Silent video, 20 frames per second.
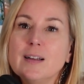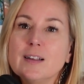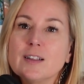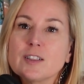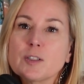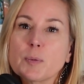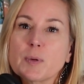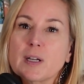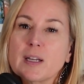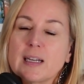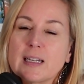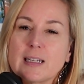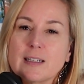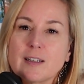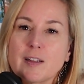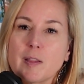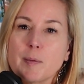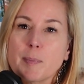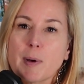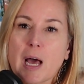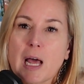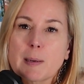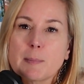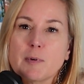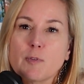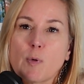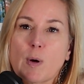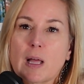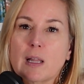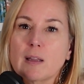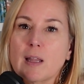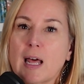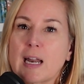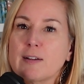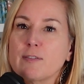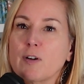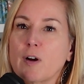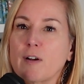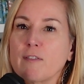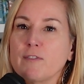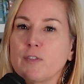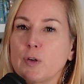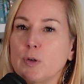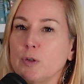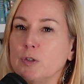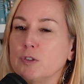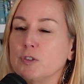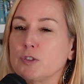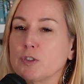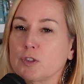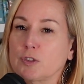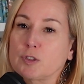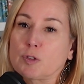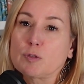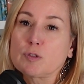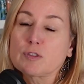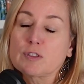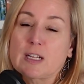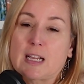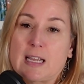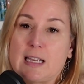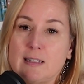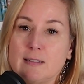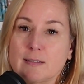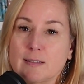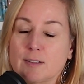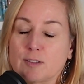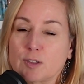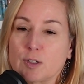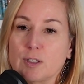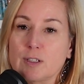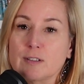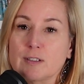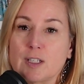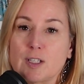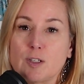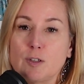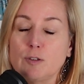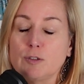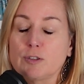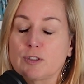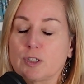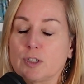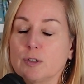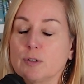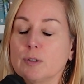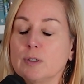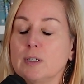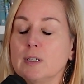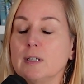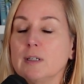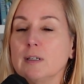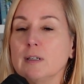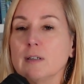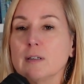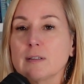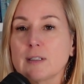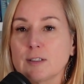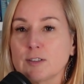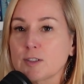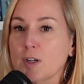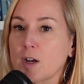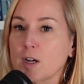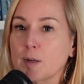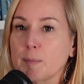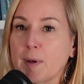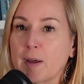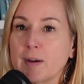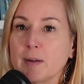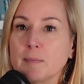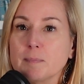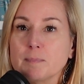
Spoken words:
So we're going to get to the bottom of why a lot of our foods just don't taste as good as they used to. Let's talk about it.